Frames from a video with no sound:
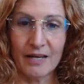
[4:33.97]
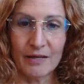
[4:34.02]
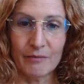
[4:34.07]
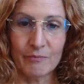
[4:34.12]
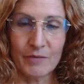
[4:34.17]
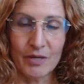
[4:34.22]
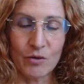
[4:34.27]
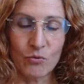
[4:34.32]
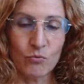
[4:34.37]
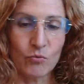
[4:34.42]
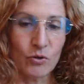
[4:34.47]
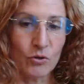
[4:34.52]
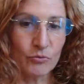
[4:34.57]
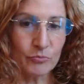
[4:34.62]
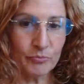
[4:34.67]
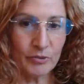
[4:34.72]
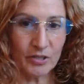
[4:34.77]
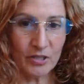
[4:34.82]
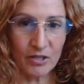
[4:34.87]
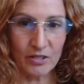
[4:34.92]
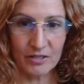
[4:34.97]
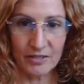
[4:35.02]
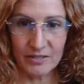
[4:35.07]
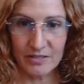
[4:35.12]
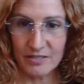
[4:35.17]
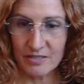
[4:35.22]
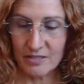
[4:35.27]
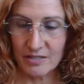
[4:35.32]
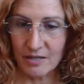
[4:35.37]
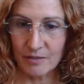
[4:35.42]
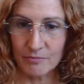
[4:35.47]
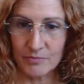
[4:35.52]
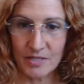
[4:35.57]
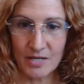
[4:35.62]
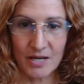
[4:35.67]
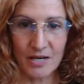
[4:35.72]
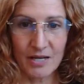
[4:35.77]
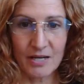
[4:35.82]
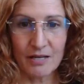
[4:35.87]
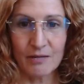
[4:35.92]
They won't be all at the same
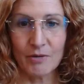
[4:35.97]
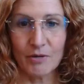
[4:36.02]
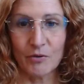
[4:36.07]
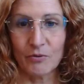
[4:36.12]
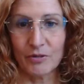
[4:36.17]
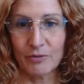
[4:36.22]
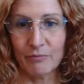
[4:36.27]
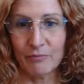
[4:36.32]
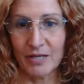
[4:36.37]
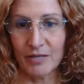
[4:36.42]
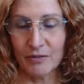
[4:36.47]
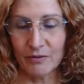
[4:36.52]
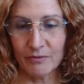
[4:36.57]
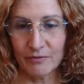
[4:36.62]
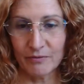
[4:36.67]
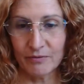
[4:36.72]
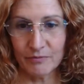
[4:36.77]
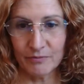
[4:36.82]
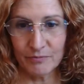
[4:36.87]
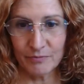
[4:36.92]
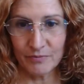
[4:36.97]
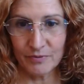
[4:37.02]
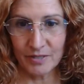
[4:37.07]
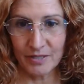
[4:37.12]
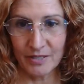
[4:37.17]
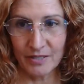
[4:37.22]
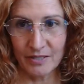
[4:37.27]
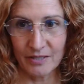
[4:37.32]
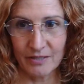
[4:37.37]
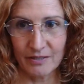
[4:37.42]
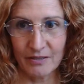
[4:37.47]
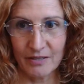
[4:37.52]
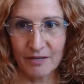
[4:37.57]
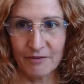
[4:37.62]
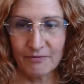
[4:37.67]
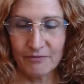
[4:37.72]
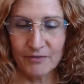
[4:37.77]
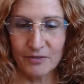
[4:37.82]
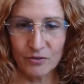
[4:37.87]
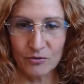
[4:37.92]
time. I want to make a
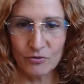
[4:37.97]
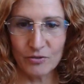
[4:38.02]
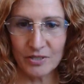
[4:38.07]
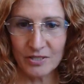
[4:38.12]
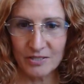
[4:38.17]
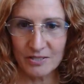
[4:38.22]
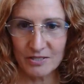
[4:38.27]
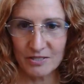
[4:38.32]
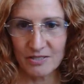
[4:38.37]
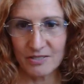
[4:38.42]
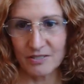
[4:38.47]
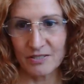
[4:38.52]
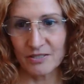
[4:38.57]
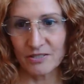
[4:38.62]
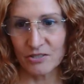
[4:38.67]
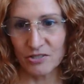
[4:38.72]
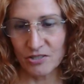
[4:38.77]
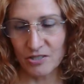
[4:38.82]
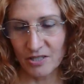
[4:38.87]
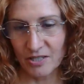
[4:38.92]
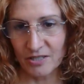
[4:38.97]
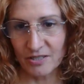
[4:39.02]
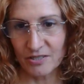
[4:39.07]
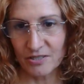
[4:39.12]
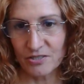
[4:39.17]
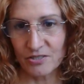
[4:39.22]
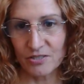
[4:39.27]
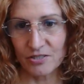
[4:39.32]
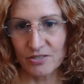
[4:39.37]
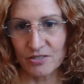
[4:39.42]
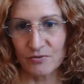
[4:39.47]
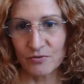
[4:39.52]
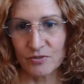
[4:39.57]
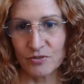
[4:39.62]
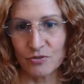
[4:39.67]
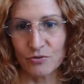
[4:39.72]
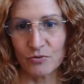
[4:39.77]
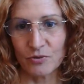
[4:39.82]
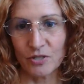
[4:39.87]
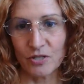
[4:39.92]
few consistent chunks just
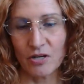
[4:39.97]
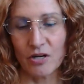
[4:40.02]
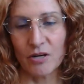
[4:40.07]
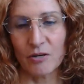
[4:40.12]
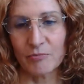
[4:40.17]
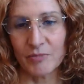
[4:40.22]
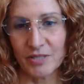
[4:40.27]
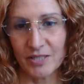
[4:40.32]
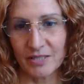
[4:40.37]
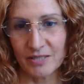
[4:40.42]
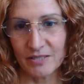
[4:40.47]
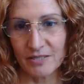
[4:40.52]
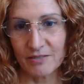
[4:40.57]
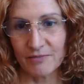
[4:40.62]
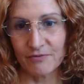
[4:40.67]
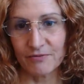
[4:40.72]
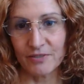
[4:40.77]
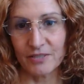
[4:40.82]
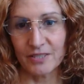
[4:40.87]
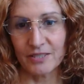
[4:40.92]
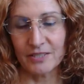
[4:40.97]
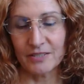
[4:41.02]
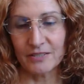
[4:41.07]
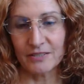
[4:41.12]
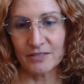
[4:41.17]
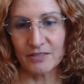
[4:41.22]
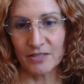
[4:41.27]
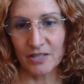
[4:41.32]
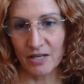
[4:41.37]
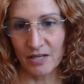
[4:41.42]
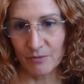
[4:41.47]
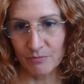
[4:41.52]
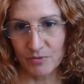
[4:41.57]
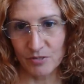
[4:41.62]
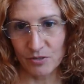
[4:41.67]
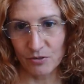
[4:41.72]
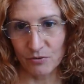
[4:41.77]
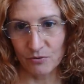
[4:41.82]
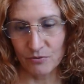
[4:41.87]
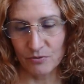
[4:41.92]
to accommodate different time
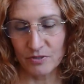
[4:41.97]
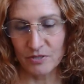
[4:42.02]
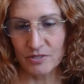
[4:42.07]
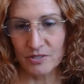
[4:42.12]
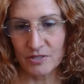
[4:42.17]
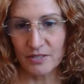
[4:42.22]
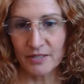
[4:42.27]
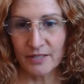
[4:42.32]
zones,